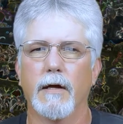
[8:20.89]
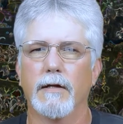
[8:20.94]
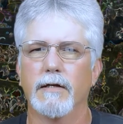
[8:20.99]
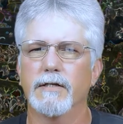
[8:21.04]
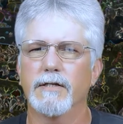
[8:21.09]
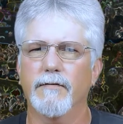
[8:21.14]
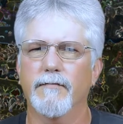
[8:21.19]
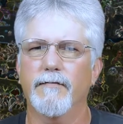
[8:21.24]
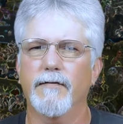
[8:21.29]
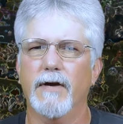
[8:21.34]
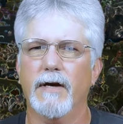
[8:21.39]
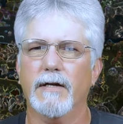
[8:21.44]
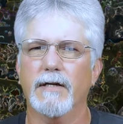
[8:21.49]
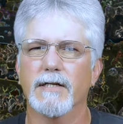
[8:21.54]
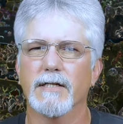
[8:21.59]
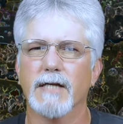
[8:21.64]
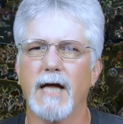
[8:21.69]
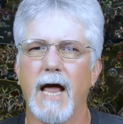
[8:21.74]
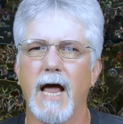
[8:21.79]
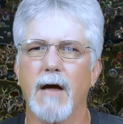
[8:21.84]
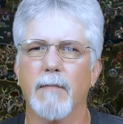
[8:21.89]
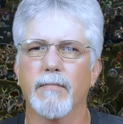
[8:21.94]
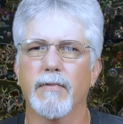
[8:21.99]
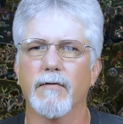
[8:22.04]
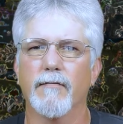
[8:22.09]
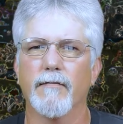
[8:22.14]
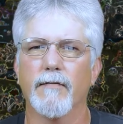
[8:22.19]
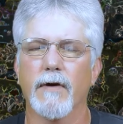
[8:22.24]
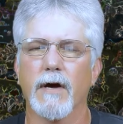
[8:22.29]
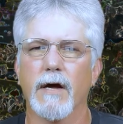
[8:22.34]
This effect is
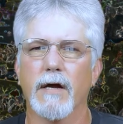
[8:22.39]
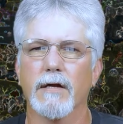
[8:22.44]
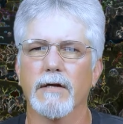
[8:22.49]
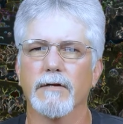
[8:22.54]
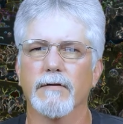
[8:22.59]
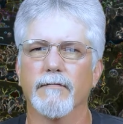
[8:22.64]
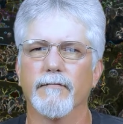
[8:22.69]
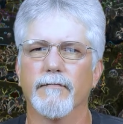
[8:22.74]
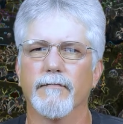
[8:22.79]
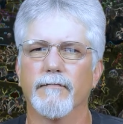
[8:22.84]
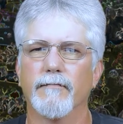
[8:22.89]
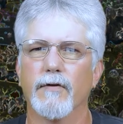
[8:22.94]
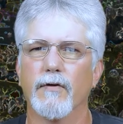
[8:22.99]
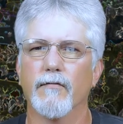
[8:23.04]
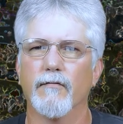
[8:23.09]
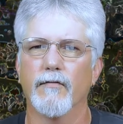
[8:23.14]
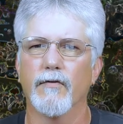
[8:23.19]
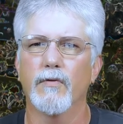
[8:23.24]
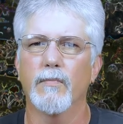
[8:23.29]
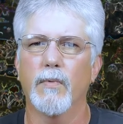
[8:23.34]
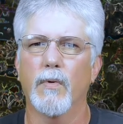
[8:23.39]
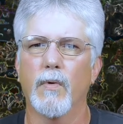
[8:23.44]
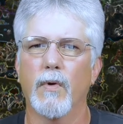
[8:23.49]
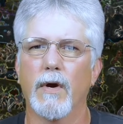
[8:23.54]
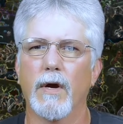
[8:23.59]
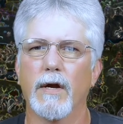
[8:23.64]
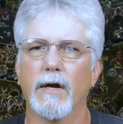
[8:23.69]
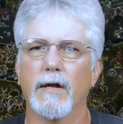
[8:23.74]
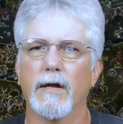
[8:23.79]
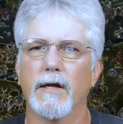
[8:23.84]
amplified if your
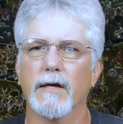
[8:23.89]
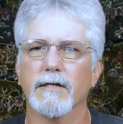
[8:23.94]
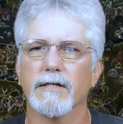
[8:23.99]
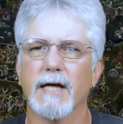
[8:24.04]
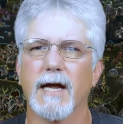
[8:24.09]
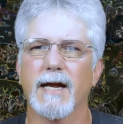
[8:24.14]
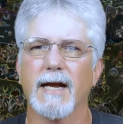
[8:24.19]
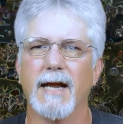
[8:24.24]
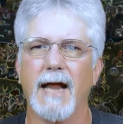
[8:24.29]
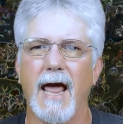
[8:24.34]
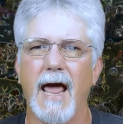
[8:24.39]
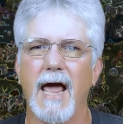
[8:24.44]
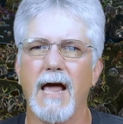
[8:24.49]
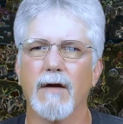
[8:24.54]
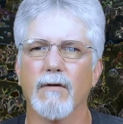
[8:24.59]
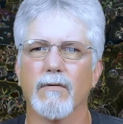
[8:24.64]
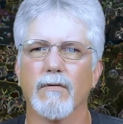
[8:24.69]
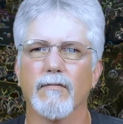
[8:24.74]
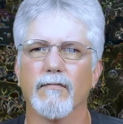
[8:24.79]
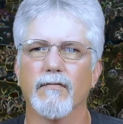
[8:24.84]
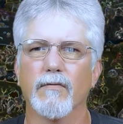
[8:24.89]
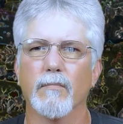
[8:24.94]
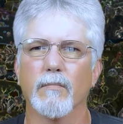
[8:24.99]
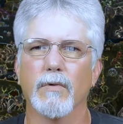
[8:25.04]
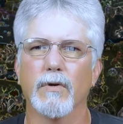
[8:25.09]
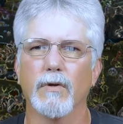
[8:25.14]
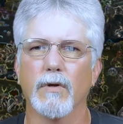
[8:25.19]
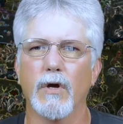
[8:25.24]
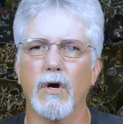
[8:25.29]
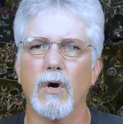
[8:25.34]
viewpoint is at an angle from
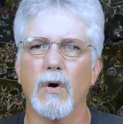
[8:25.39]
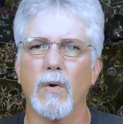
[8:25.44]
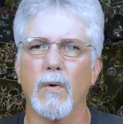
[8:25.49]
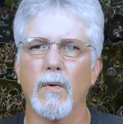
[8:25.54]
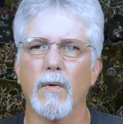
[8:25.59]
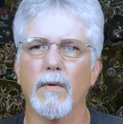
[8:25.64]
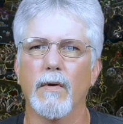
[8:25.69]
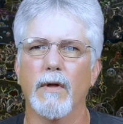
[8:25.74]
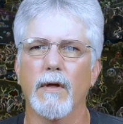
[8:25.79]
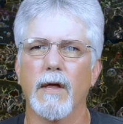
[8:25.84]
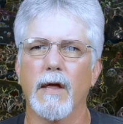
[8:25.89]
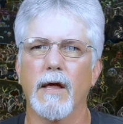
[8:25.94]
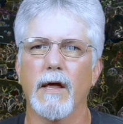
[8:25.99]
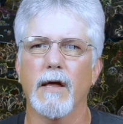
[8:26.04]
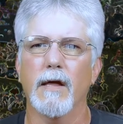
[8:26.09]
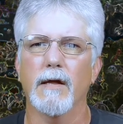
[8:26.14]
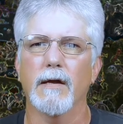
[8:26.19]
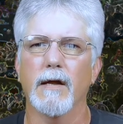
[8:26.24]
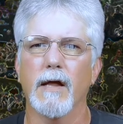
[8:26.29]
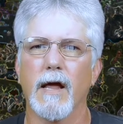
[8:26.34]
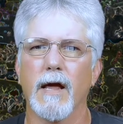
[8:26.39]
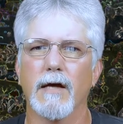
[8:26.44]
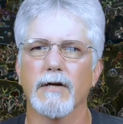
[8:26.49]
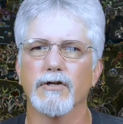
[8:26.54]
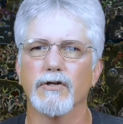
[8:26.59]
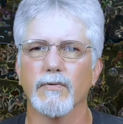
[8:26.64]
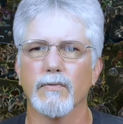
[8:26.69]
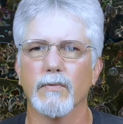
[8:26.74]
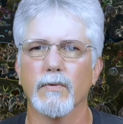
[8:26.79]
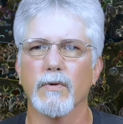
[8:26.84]
below and
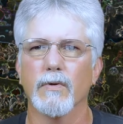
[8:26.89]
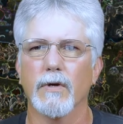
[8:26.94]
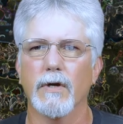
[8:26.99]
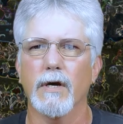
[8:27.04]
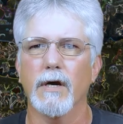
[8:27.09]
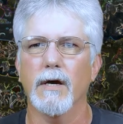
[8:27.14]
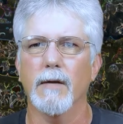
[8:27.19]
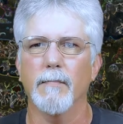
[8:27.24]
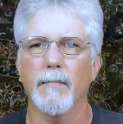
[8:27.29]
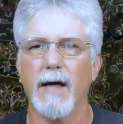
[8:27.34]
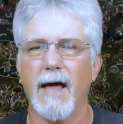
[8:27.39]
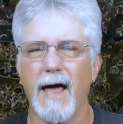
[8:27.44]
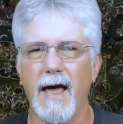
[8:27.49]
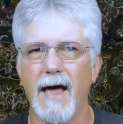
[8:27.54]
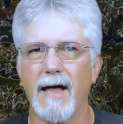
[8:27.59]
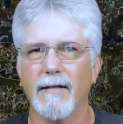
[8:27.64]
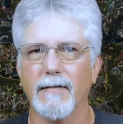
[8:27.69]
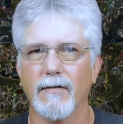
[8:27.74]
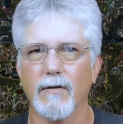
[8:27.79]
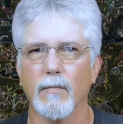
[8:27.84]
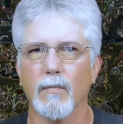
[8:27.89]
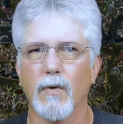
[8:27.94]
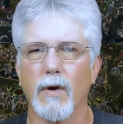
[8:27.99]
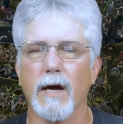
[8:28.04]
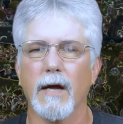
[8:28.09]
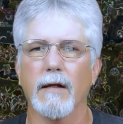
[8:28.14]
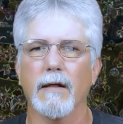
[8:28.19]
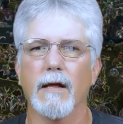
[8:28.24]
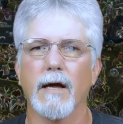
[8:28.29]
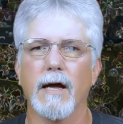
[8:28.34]
as you look up at the
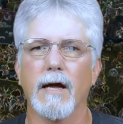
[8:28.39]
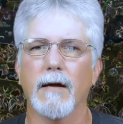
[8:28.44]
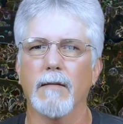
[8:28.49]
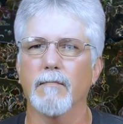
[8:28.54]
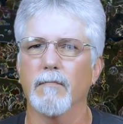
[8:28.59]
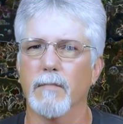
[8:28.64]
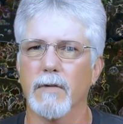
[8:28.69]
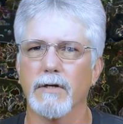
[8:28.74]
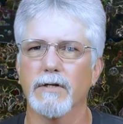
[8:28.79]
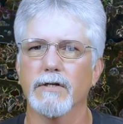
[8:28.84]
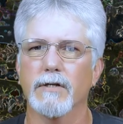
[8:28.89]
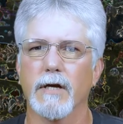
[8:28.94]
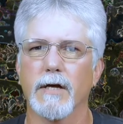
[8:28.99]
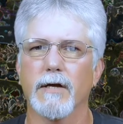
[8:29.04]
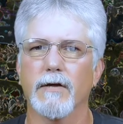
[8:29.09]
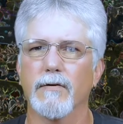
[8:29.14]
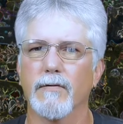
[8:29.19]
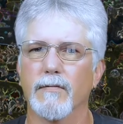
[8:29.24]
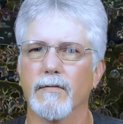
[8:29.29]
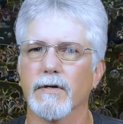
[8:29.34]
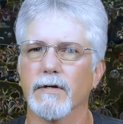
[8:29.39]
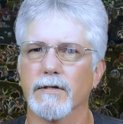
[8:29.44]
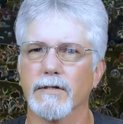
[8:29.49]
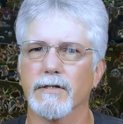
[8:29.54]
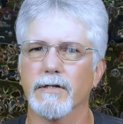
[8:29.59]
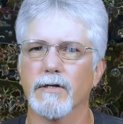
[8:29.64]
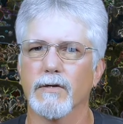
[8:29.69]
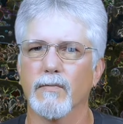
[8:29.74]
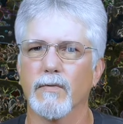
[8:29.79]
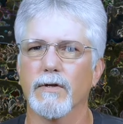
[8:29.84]
bright light, much like you can
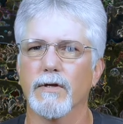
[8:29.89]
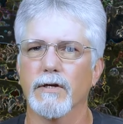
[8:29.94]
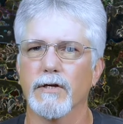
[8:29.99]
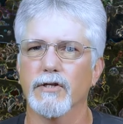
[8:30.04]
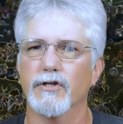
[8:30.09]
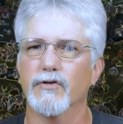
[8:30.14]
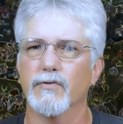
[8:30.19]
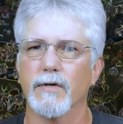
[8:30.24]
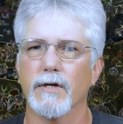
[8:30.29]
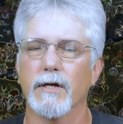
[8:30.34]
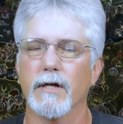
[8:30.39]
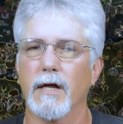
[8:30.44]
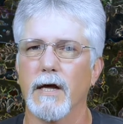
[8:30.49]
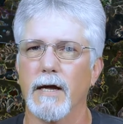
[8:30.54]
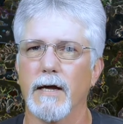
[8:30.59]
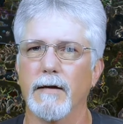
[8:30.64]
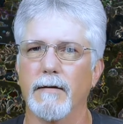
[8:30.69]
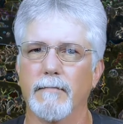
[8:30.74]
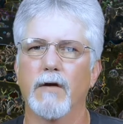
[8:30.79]
see with a street light.